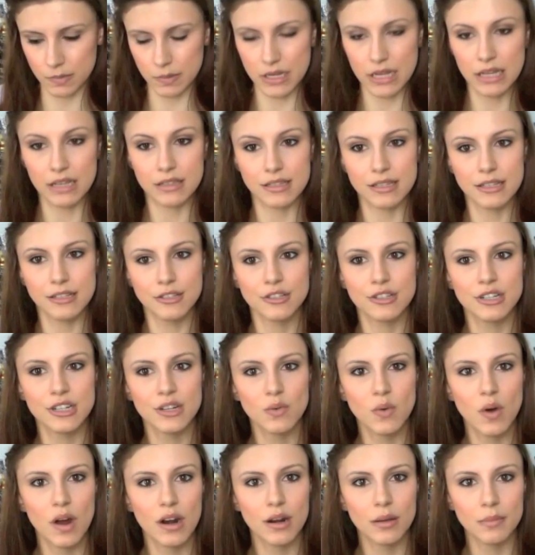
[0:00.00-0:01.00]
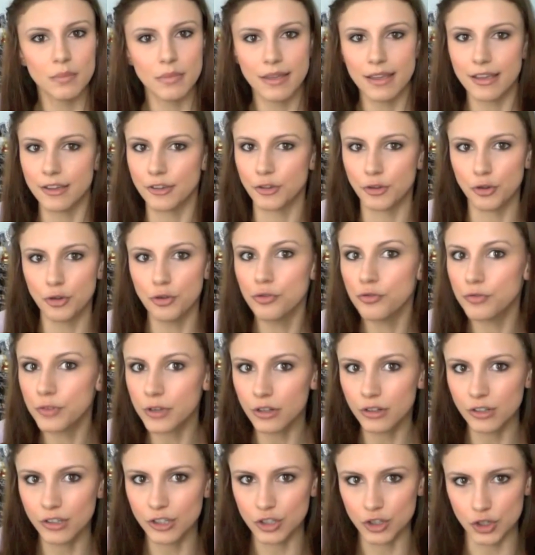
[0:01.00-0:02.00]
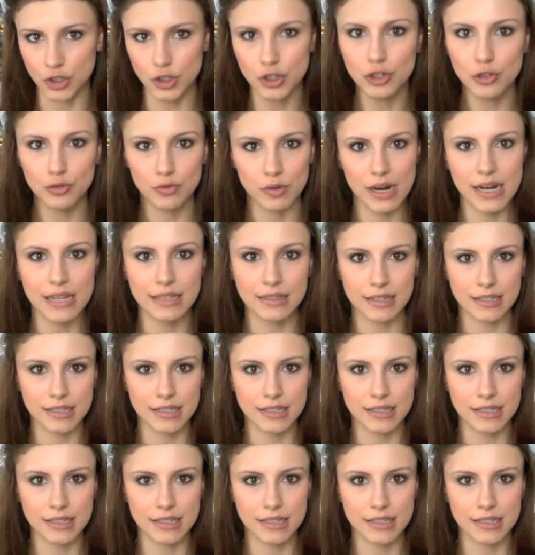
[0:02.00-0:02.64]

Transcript: because he's gonna want to make you feel good too, right?